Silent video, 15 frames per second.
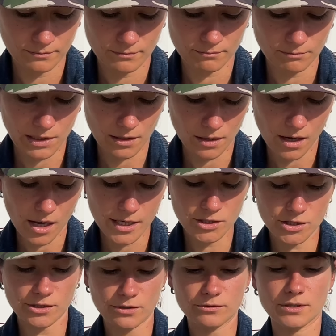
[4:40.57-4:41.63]
but I
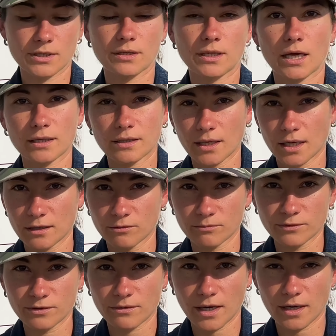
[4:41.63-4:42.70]
chose the titanium
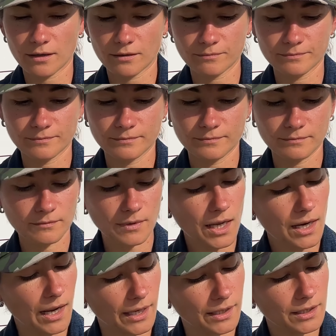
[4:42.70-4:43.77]
gray. I
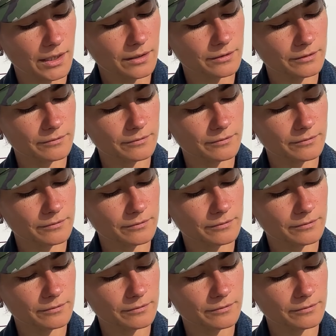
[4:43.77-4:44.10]
like it.